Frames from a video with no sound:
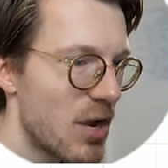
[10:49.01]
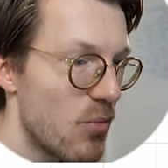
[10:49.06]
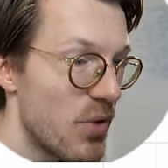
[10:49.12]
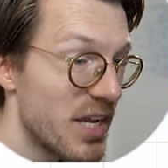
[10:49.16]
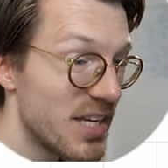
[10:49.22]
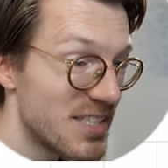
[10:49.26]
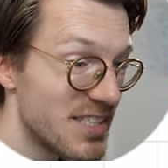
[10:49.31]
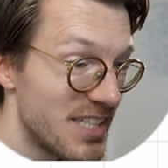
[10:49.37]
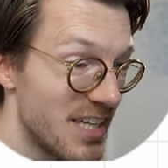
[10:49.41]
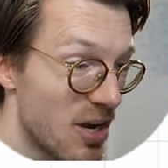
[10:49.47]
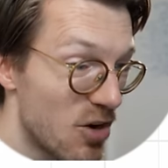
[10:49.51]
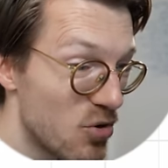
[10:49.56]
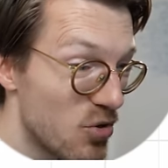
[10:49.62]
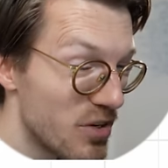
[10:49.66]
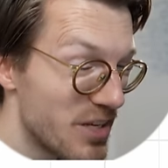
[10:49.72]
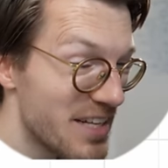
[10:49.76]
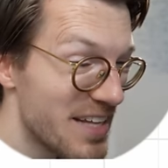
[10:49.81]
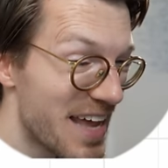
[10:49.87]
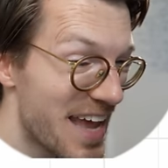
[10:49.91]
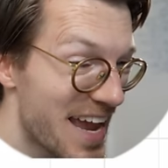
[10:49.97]
And we can see how
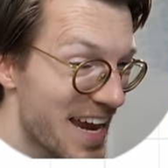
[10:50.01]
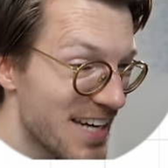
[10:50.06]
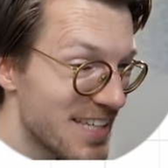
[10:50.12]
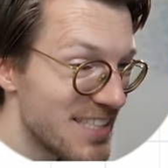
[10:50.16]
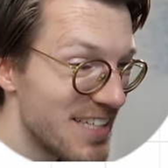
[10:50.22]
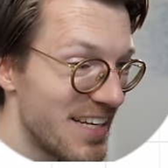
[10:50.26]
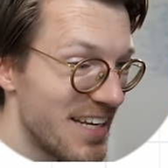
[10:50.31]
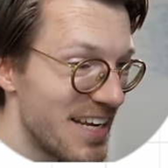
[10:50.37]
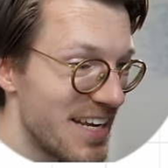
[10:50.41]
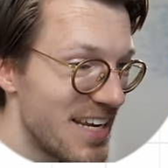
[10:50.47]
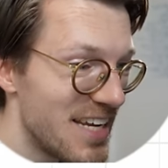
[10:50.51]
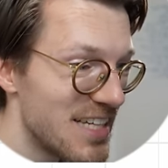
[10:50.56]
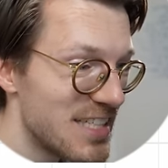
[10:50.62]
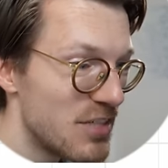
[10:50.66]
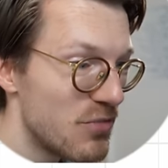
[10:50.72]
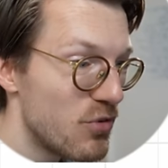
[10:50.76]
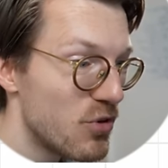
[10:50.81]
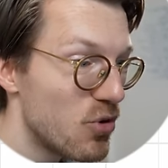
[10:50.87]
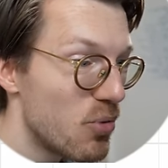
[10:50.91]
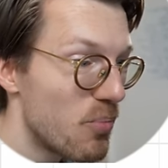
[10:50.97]
good it actually is
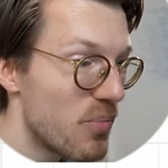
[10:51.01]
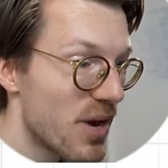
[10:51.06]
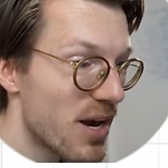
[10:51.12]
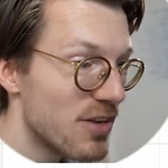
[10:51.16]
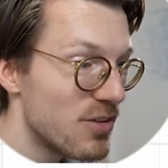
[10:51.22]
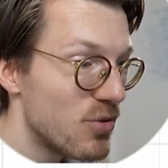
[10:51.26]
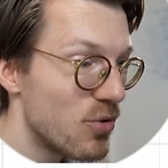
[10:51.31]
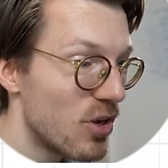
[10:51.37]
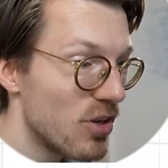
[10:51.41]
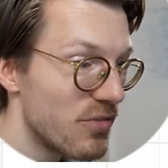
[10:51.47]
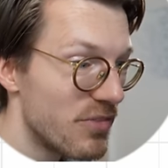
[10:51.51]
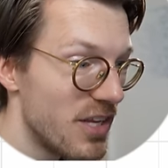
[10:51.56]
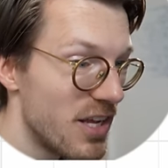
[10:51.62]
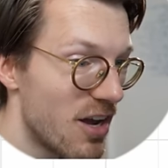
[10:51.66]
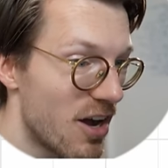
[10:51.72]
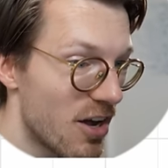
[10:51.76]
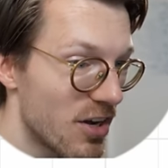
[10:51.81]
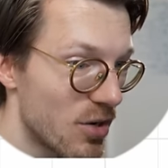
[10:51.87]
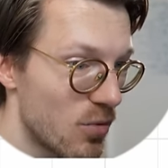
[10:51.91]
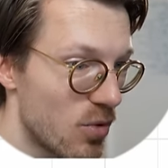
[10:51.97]
if you compare it to all of the
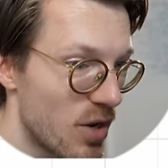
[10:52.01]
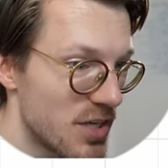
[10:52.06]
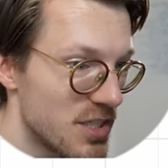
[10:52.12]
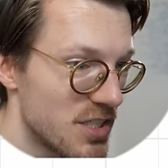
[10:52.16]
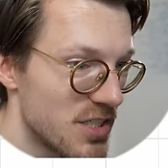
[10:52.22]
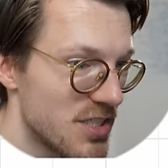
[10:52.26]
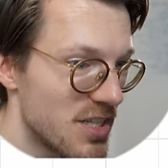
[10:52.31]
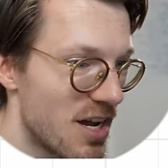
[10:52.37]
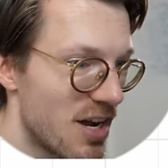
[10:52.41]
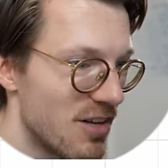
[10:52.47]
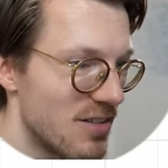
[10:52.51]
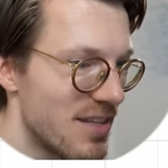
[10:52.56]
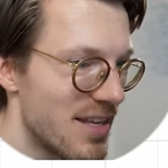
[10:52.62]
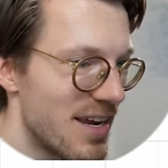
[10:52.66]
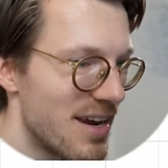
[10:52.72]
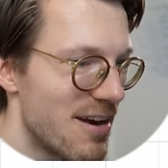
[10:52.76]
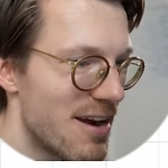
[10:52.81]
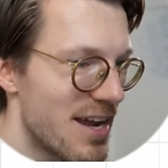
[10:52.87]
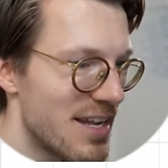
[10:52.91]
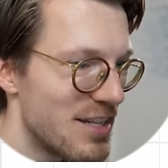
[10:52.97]
other watches out
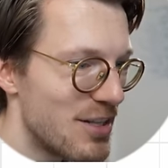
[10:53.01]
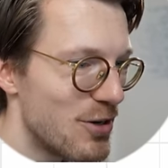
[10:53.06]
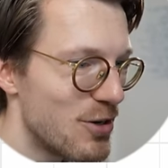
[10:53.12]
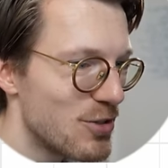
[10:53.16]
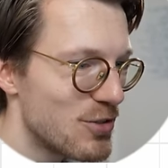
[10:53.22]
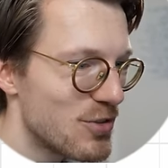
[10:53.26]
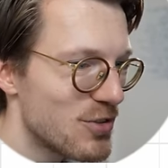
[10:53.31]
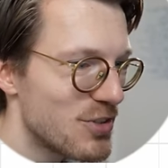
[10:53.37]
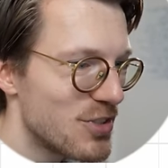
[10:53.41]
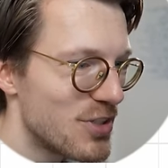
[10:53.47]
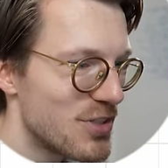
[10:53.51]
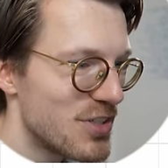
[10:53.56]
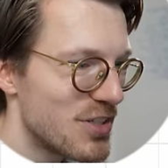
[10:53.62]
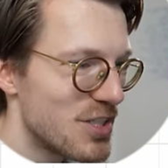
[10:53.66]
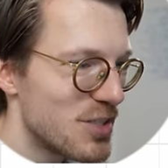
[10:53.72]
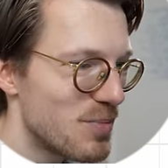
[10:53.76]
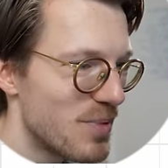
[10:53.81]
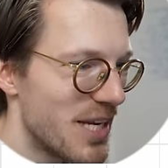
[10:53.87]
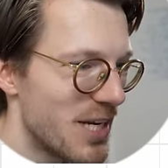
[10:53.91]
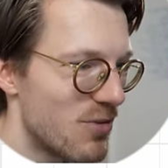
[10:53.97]
there. And those results are
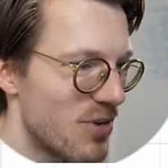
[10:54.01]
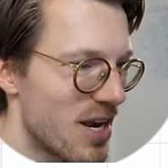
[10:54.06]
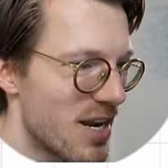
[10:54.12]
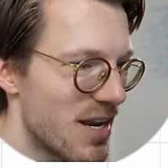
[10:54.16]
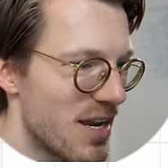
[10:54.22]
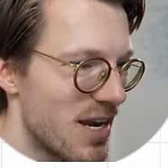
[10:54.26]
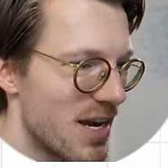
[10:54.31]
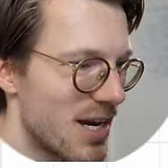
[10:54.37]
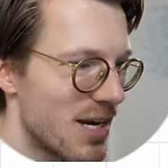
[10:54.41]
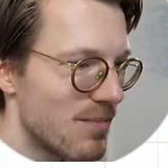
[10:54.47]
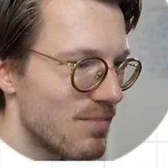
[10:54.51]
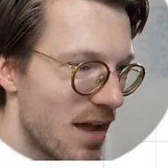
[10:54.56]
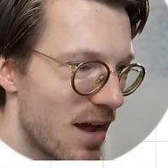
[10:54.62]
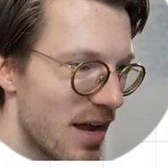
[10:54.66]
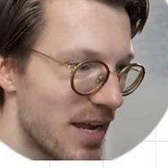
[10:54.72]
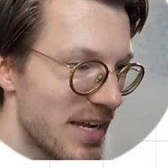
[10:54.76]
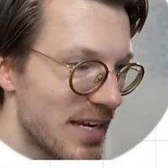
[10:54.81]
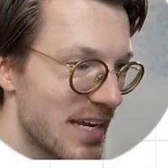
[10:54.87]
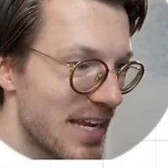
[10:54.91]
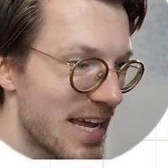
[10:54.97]
displayed right here.
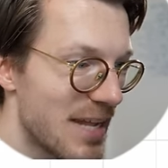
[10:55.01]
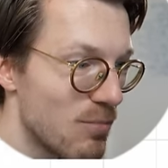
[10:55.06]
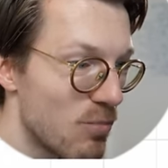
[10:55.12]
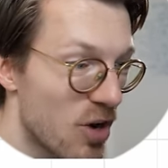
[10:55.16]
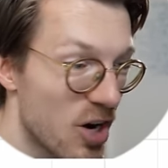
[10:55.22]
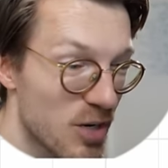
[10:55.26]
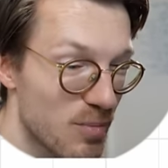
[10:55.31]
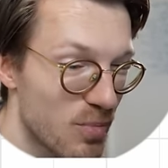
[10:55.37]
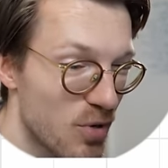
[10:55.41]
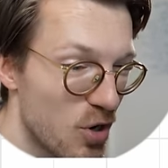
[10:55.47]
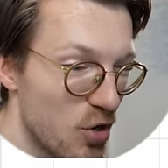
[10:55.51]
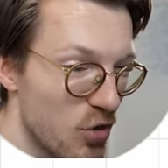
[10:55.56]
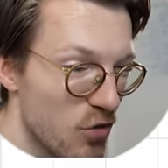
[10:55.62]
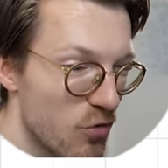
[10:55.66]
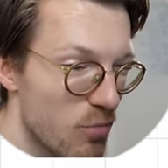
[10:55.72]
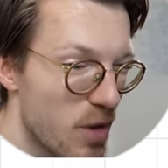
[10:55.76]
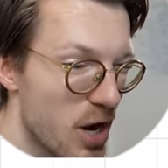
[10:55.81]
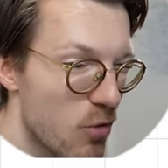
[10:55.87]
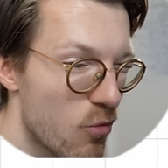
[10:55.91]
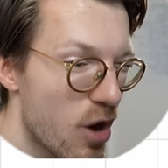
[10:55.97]
I again marked both
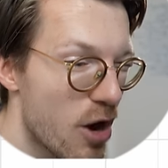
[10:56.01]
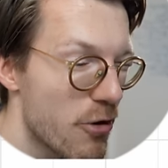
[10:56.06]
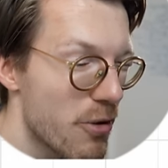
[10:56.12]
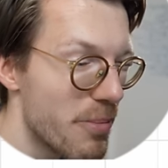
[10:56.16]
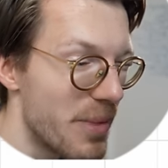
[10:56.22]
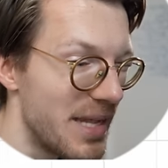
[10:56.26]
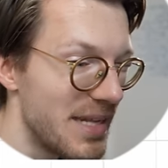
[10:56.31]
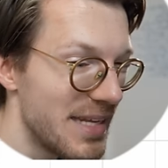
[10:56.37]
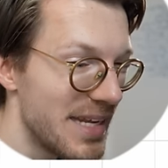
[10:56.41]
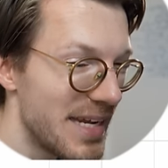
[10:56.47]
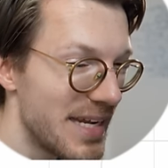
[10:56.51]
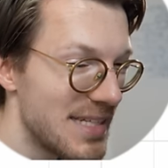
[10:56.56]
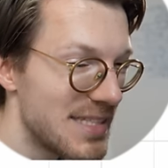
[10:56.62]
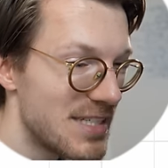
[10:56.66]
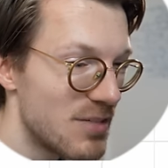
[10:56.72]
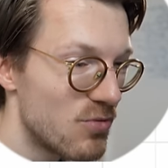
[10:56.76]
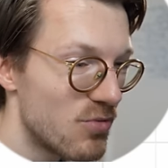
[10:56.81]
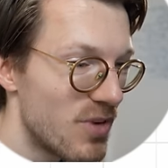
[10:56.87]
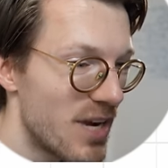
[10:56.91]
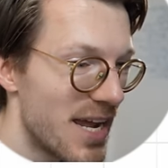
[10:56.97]
of my Huawei Band
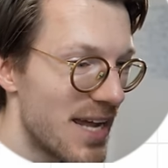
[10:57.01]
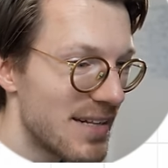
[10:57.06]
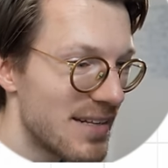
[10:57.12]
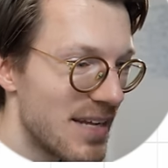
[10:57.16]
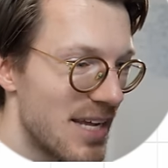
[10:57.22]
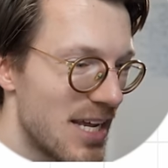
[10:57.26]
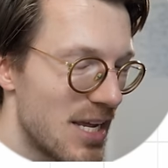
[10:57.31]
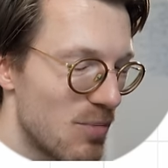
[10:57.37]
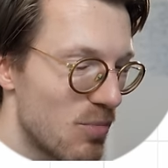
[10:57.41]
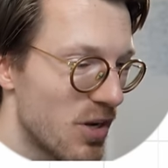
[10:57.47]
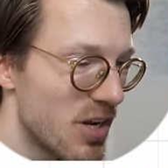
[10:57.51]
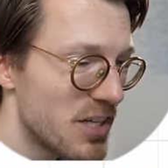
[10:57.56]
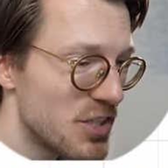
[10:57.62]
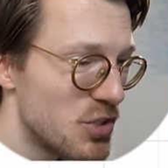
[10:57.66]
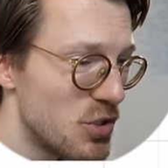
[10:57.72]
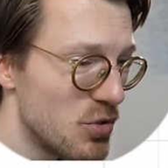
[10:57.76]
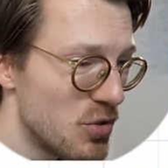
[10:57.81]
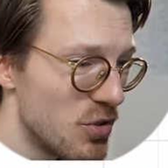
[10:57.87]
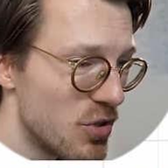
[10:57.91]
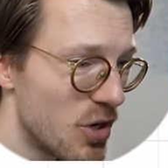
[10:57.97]
8s in red, but I
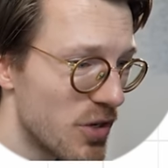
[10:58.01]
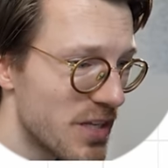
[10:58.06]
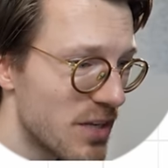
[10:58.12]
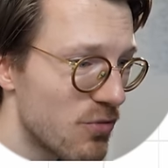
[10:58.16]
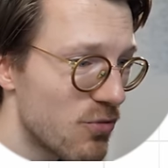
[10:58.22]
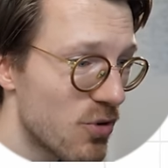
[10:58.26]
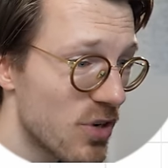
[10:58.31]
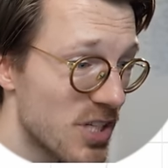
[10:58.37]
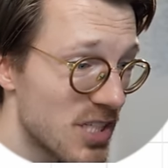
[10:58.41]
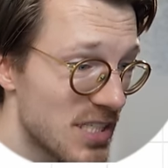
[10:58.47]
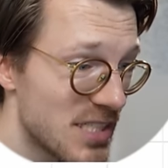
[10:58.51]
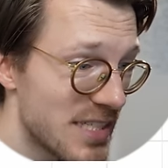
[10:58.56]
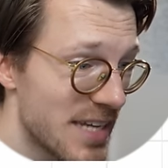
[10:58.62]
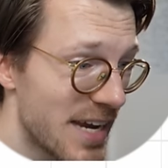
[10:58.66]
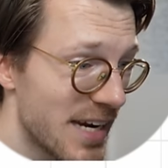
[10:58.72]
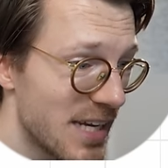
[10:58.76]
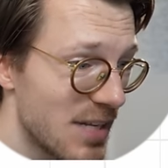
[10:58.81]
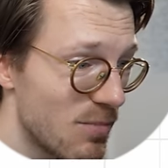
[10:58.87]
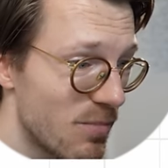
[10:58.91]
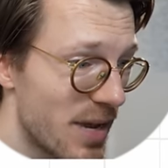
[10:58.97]
should note that for the
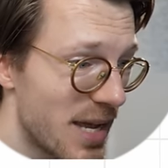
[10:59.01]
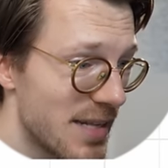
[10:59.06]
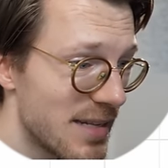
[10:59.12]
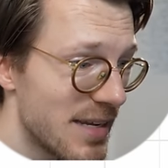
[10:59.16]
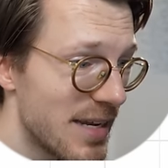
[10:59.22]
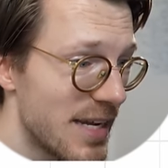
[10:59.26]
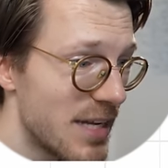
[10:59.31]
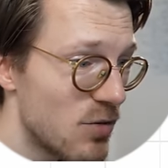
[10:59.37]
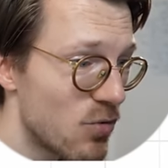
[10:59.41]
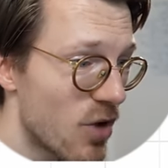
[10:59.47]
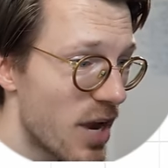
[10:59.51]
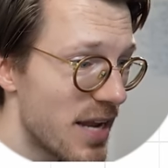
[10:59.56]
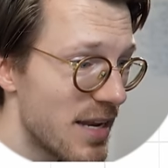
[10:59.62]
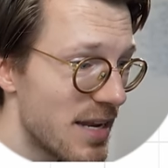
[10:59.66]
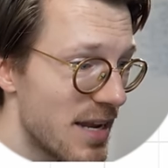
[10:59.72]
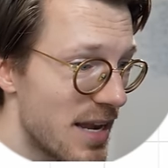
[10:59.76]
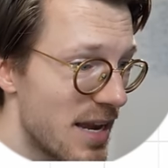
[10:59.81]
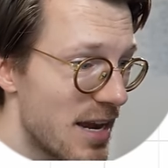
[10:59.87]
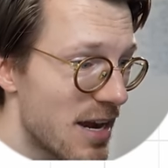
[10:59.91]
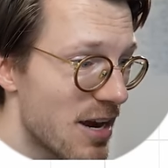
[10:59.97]
second Band 8 right
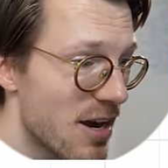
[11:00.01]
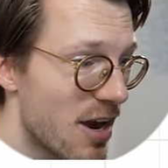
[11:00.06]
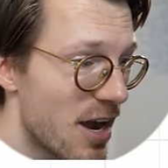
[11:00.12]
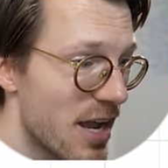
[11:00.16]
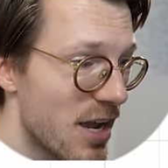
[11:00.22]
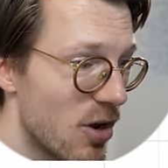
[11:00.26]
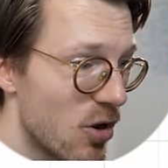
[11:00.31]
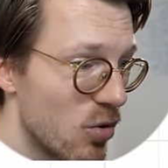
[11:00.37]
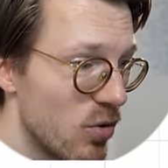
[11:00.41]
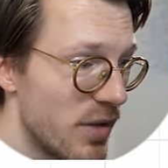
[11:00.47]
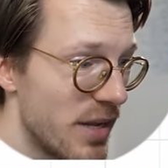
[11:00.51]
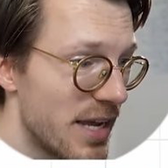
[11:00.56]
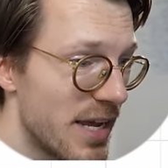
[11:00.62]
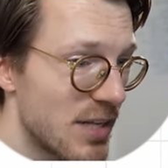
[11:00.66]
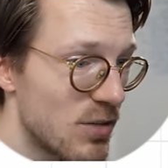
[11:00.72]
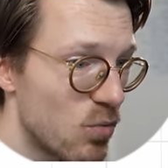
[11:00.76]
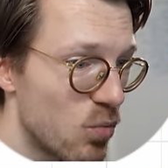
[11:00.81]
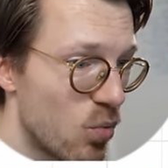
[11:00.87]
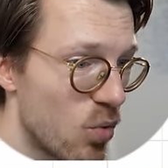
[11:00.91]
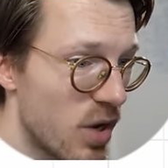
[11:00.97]
here, I only
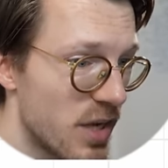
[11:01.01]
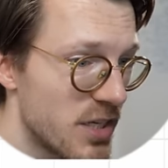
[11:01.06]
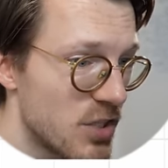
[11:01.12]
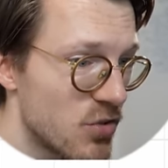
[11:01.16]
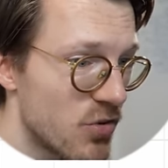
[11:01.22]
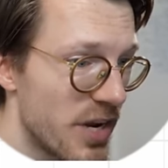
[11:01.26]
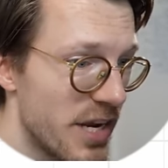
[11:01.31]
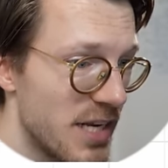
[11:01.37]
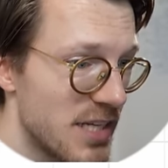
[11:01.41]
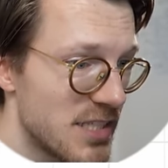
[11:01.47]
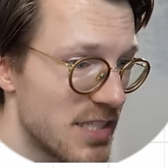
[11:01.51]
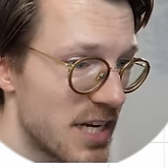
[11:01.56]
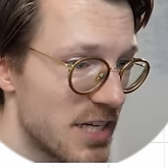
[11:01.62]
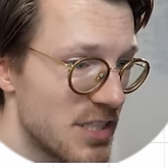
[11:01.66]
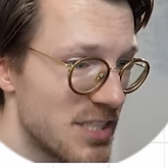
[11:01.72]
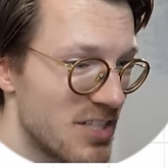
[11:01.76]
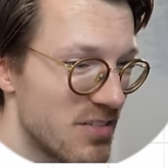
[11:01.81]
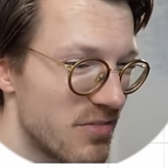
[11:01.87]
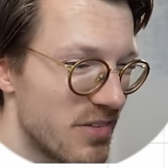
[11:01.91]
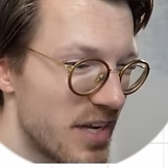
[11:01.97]
had one training session of